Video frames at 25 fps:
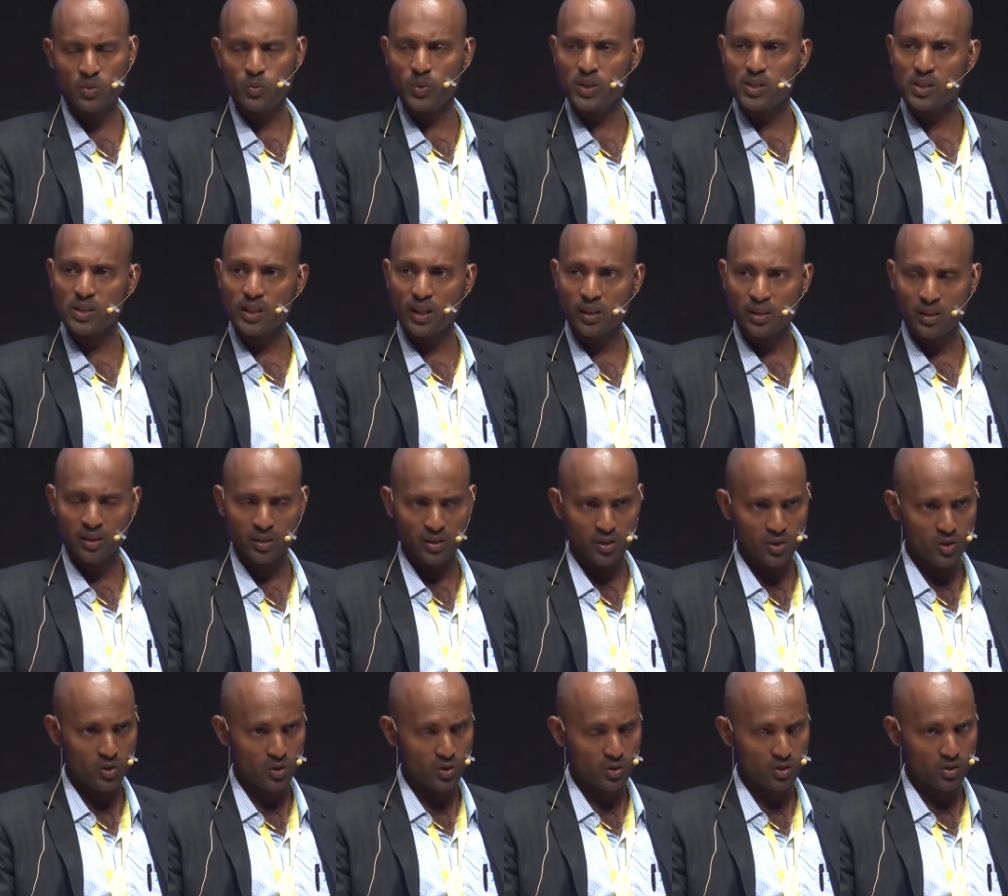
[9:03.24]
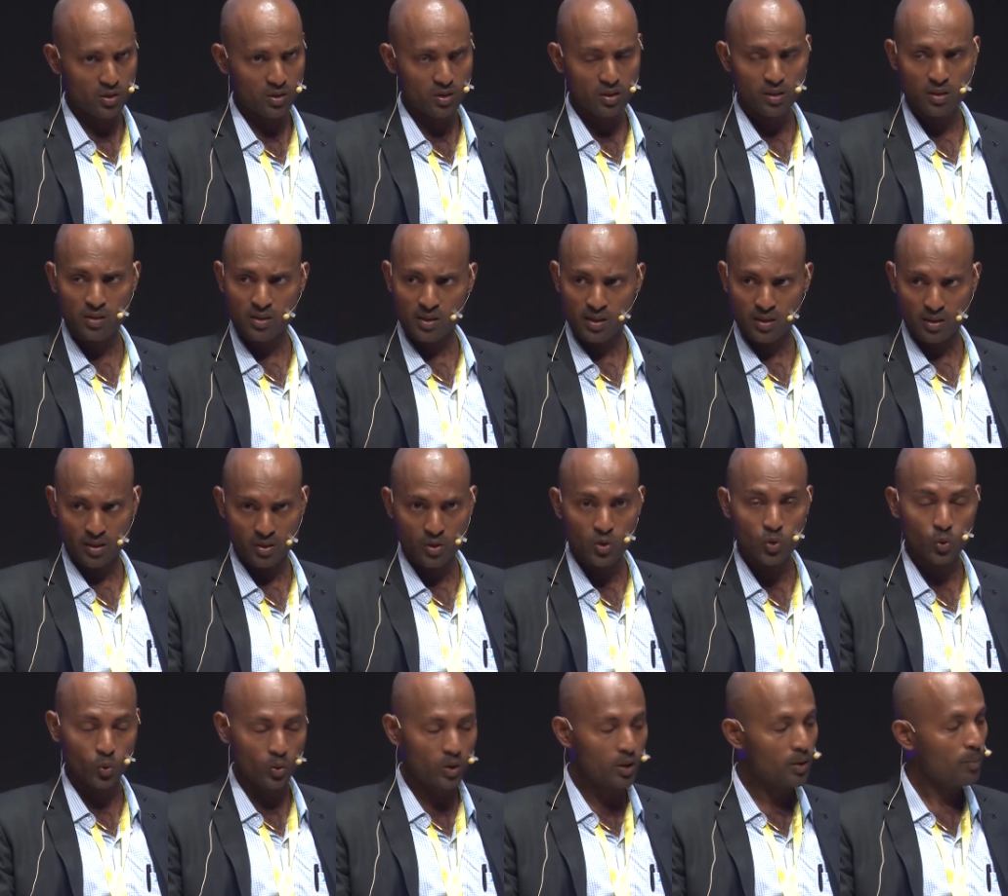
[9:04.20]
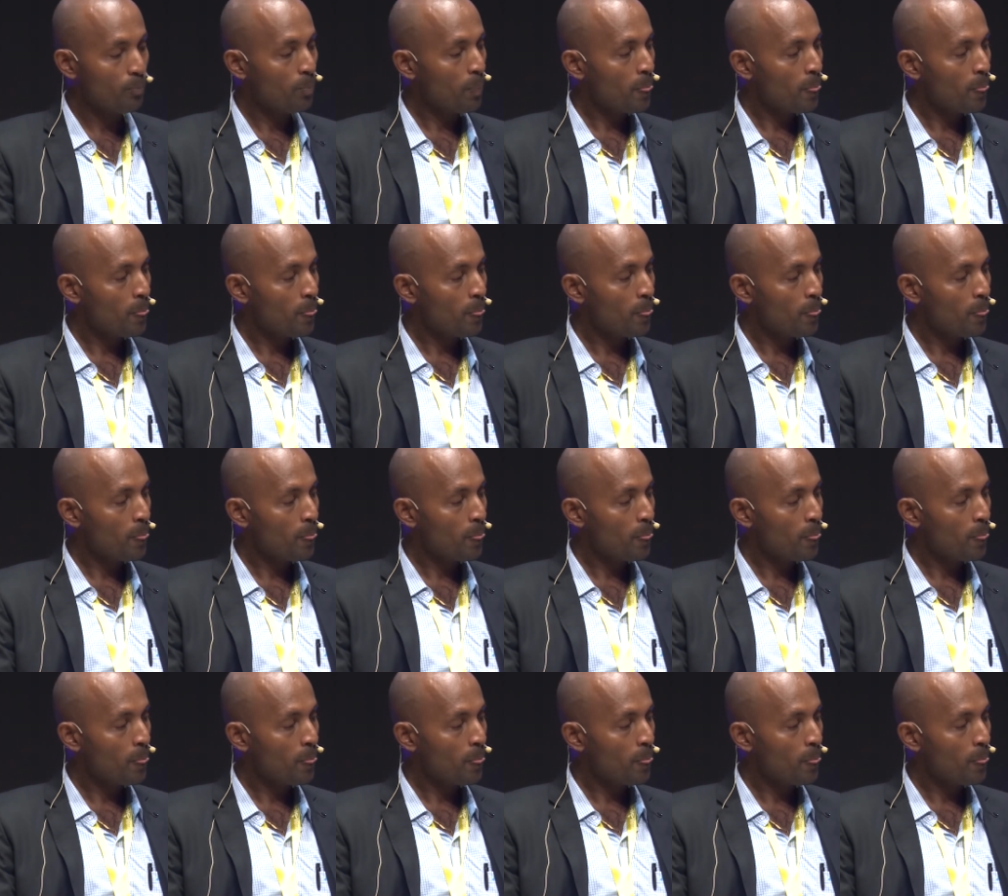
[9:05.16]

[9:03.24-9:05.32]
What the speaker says: we started this tour.